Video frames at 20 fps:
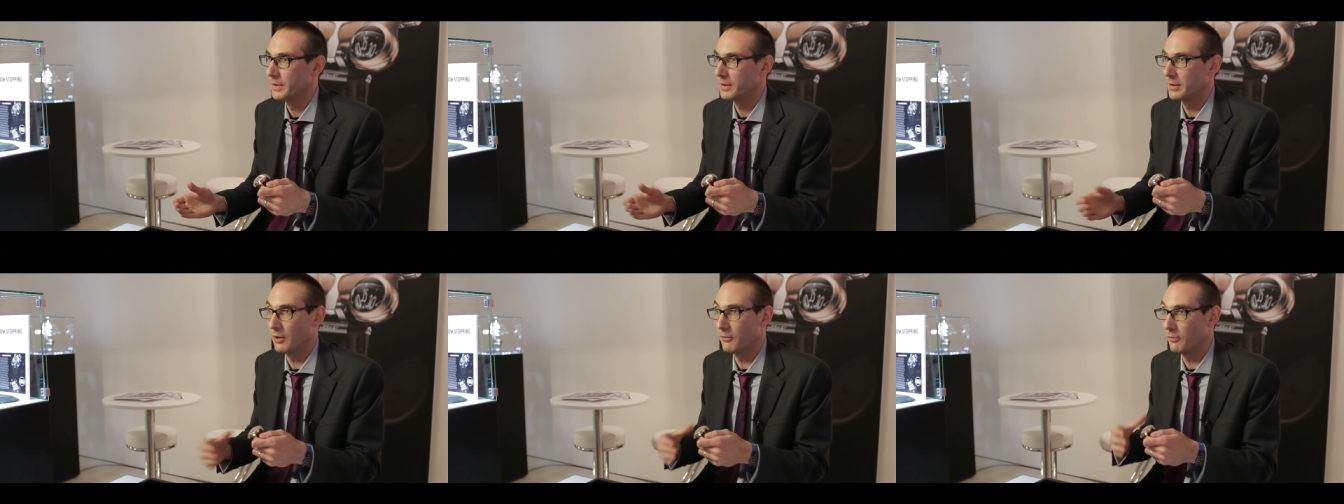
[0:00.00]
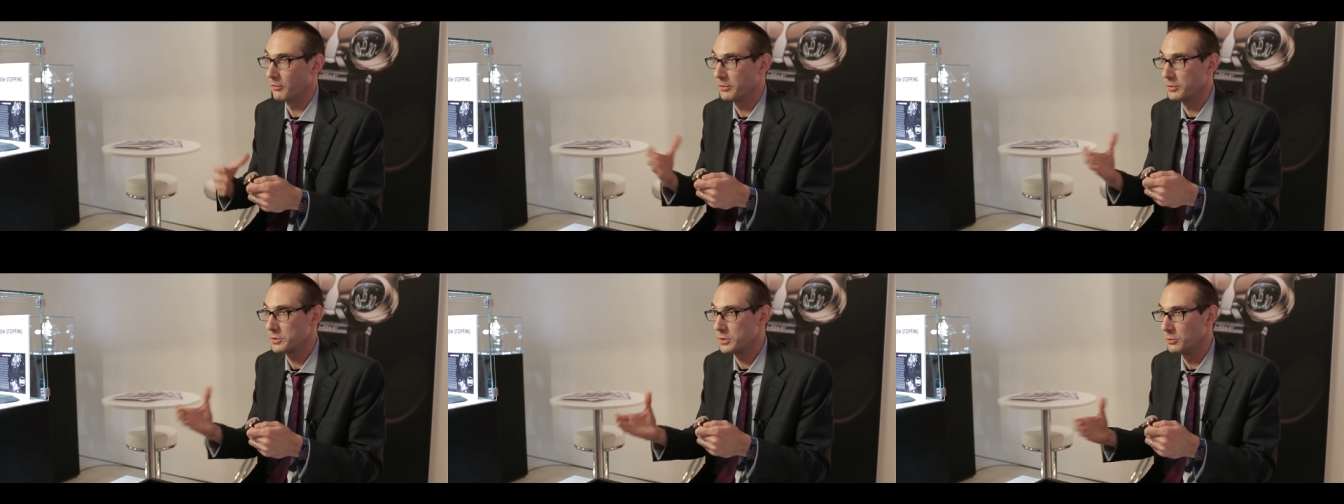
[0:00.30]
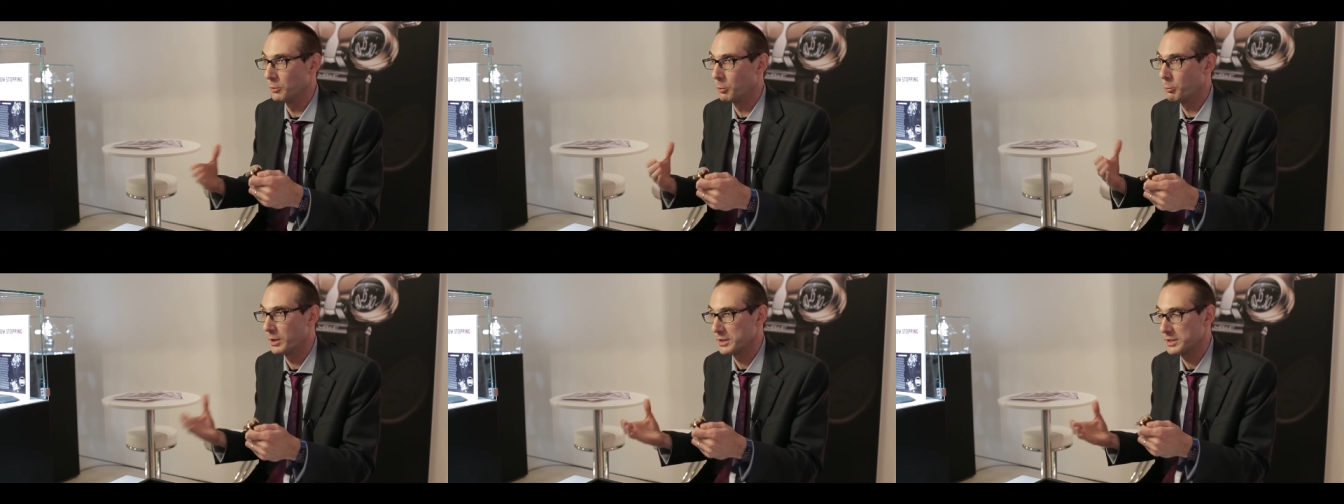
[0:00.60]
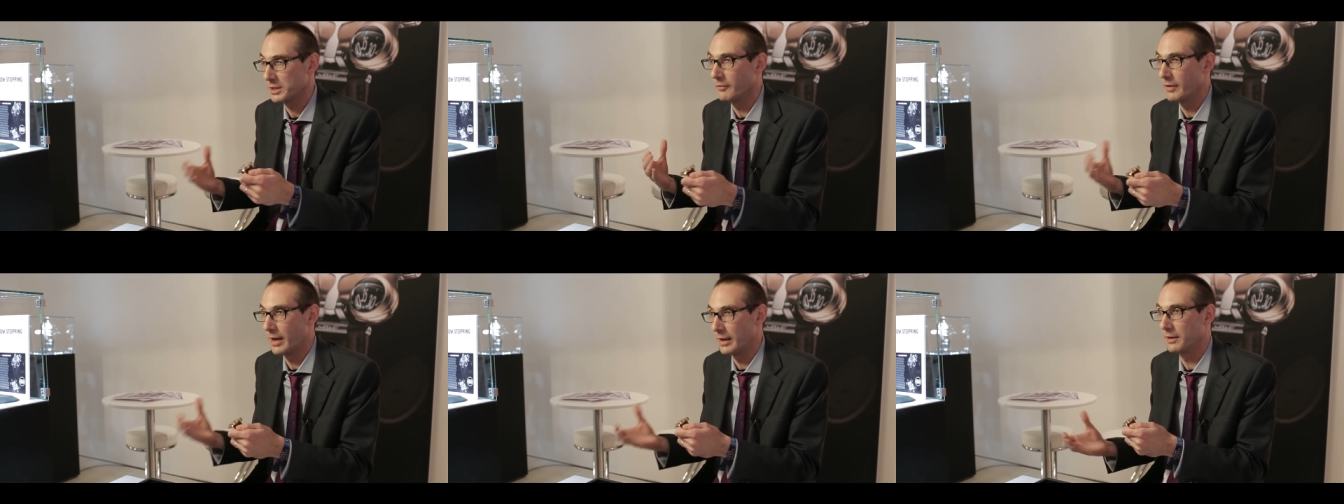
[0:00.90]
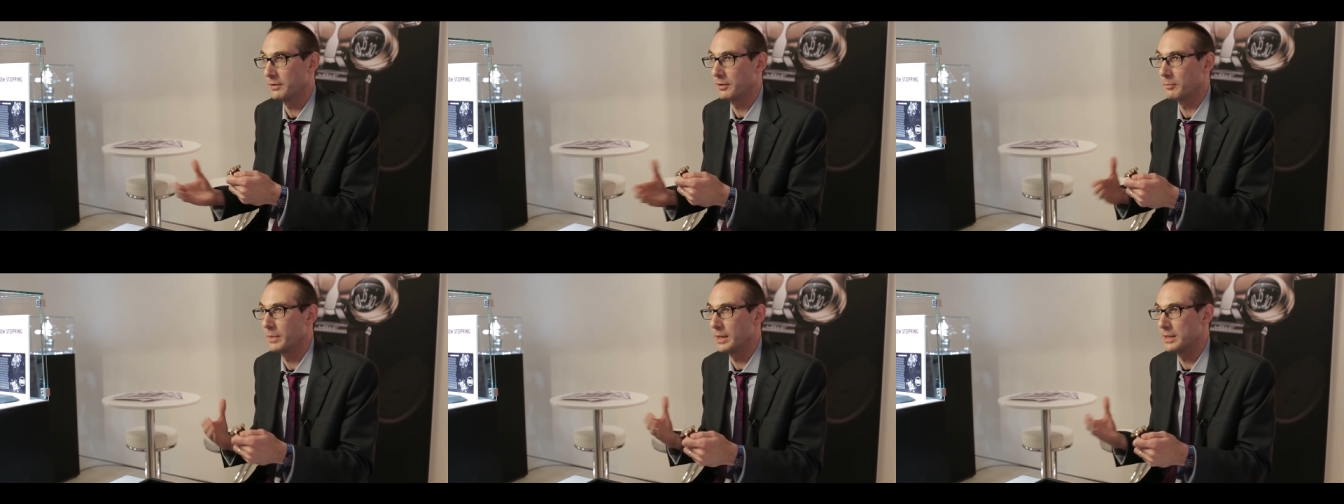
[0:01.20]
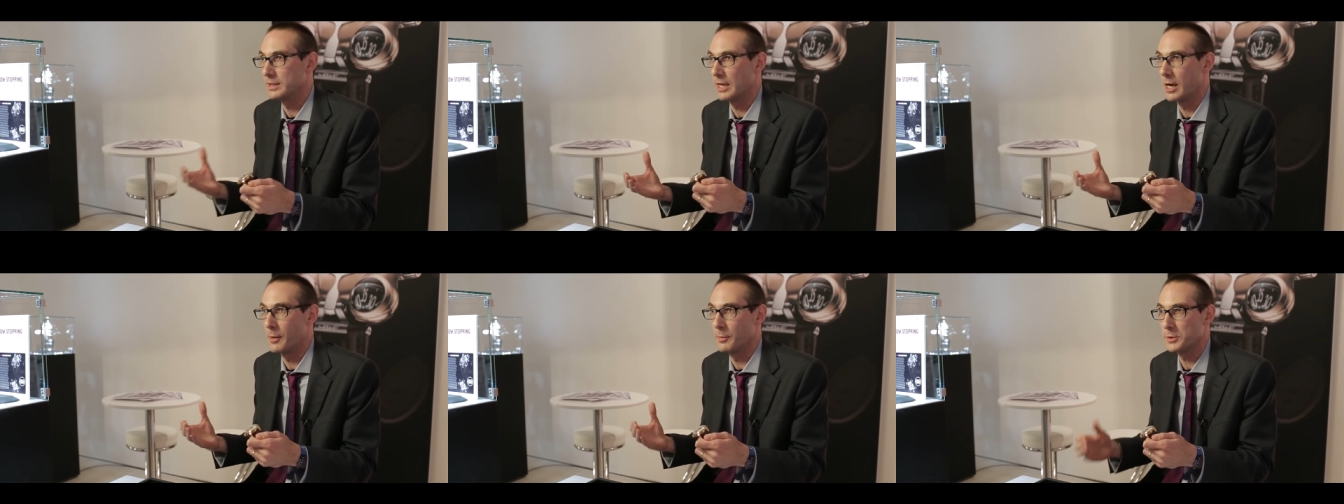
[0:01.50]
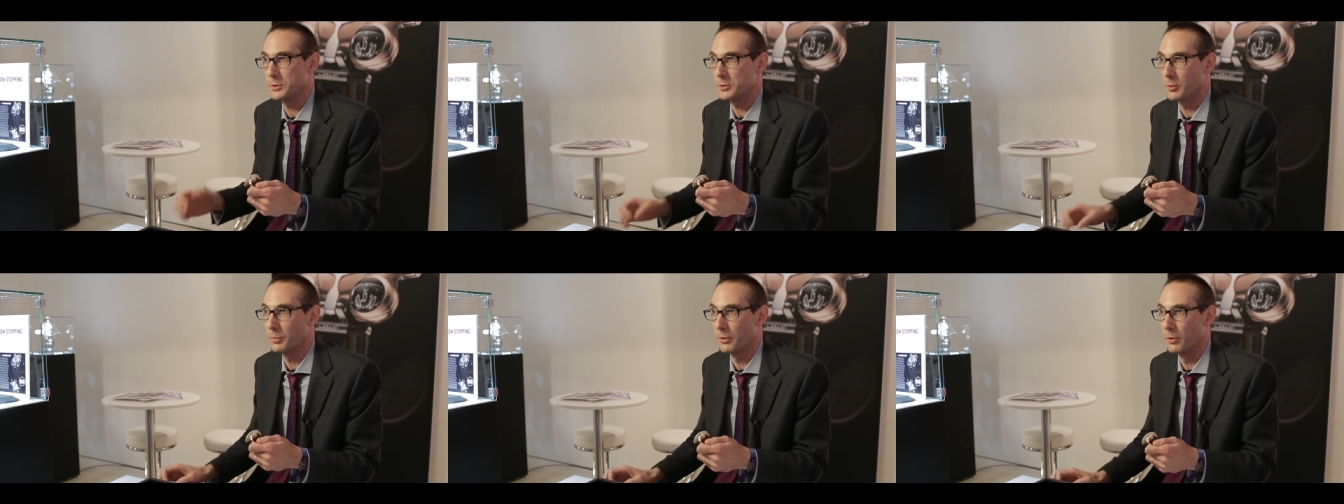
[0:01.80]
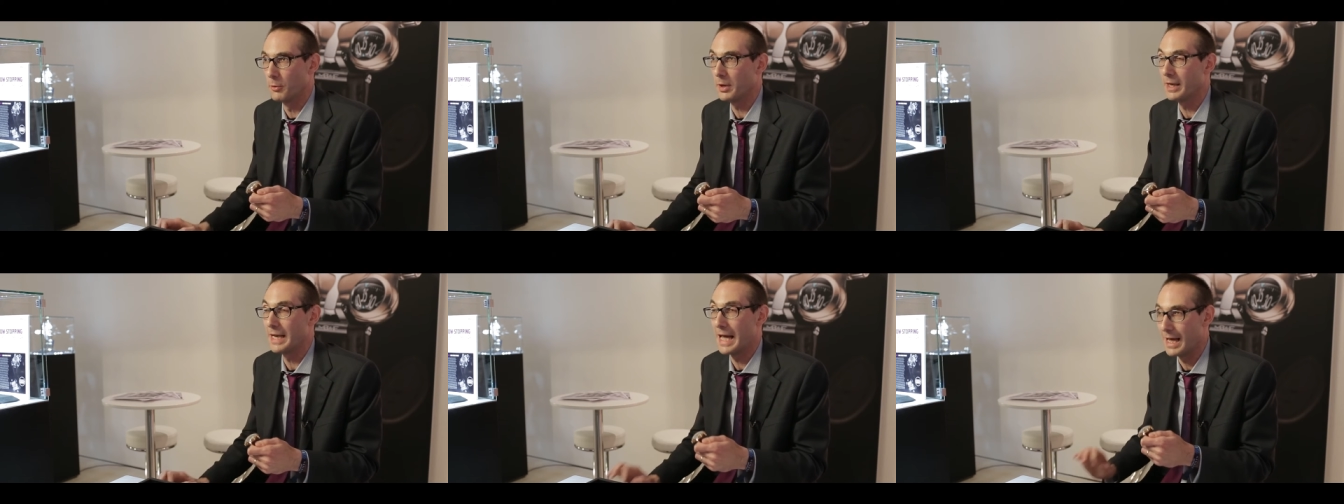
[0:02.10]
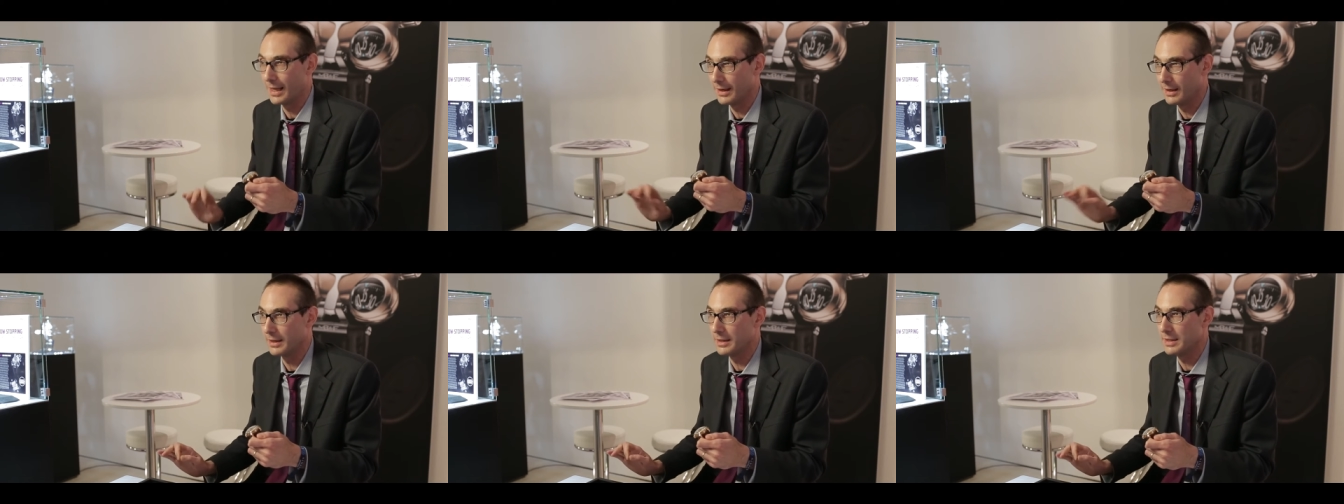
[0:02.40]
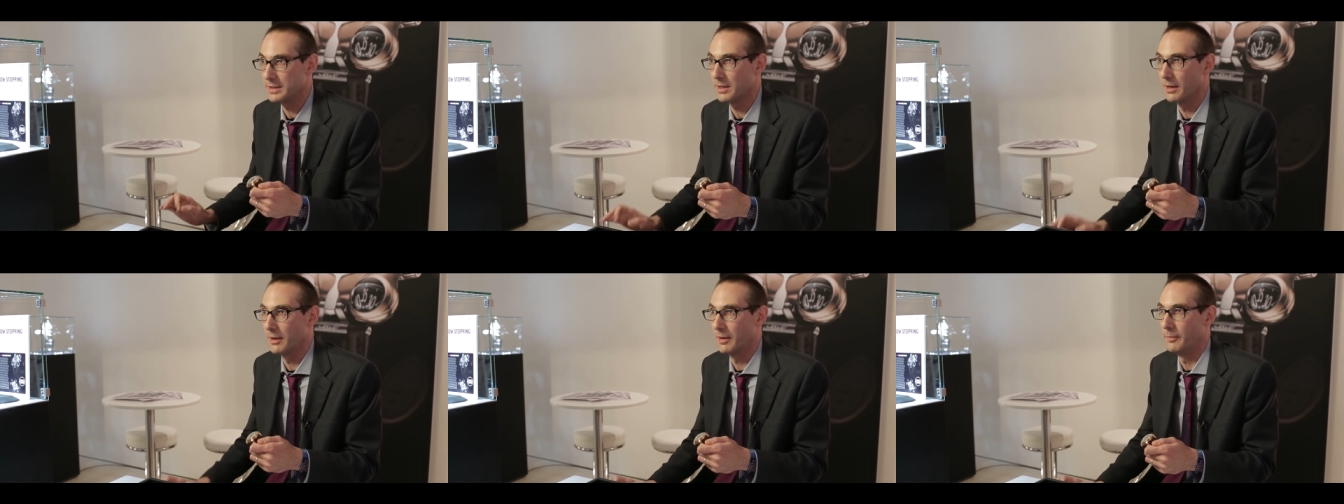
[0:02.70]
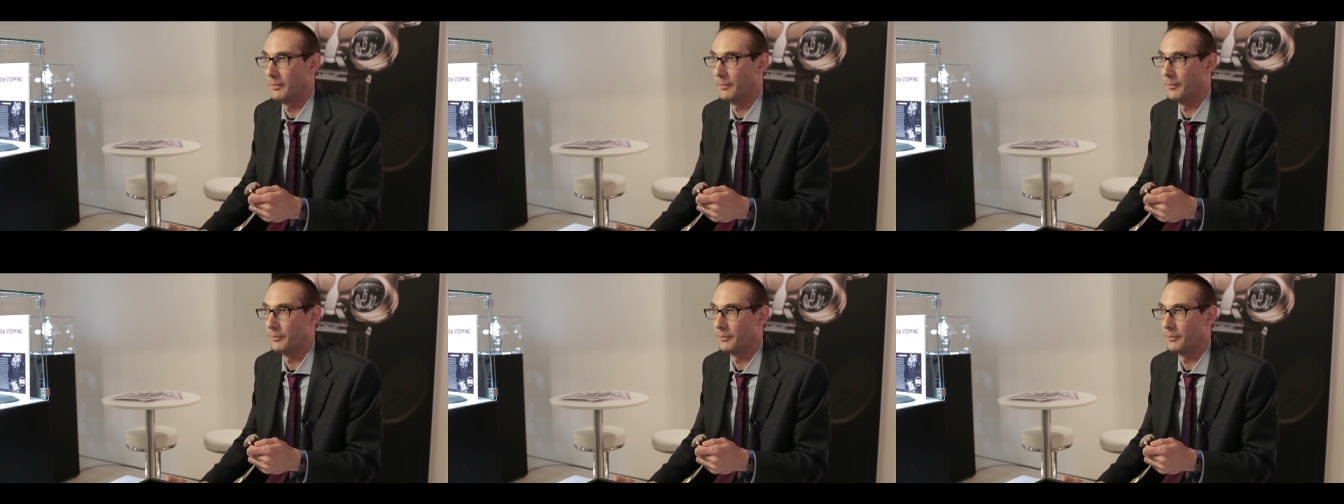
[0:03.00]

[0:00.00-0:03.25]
Therefore, there's no risk of anything being damaged or broken at any time.